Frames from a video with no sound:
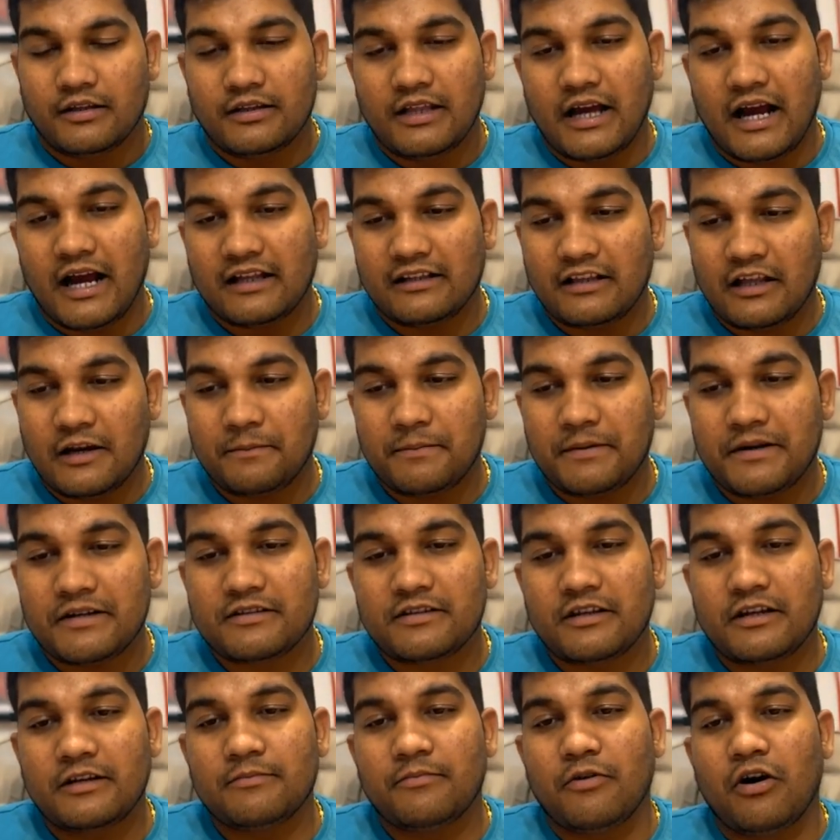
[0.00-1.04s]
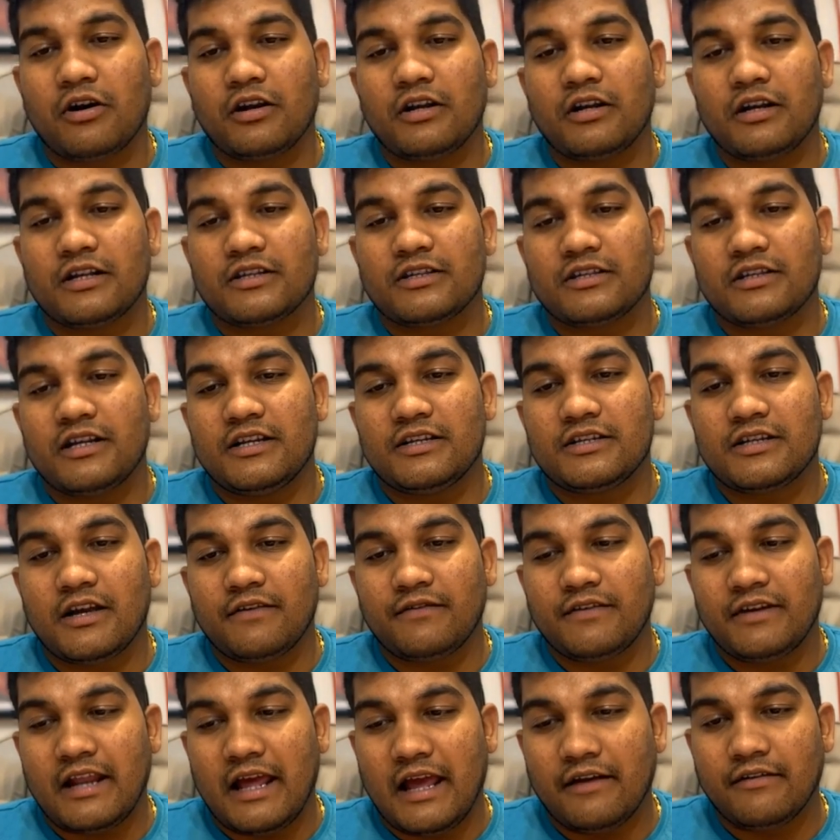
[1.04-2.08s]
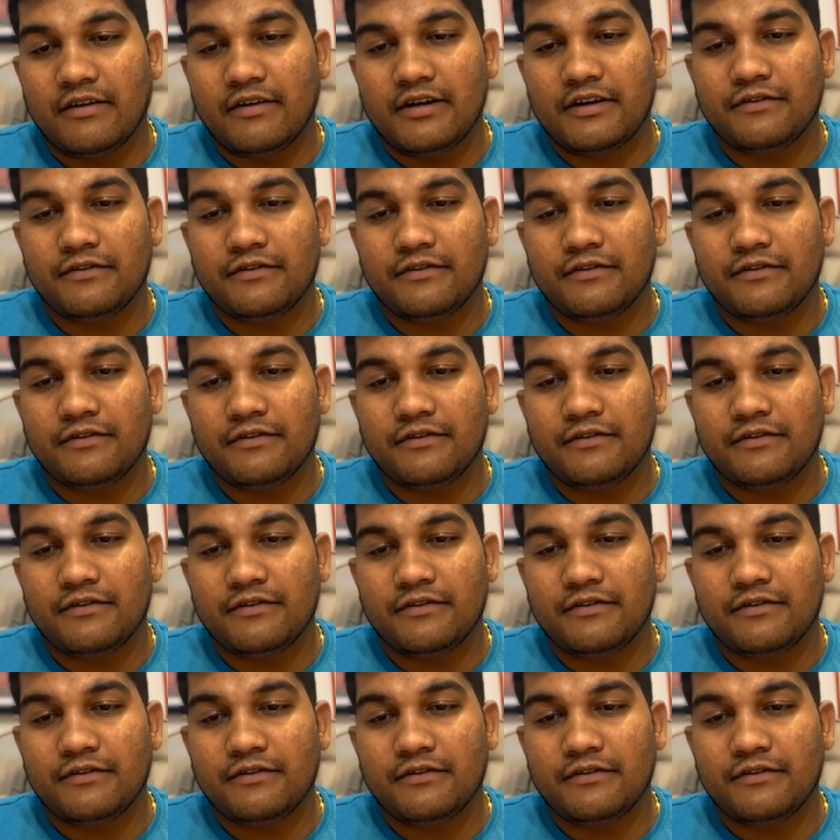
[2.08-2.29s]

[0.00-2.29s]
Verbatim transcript: The other person born in Aslesha will have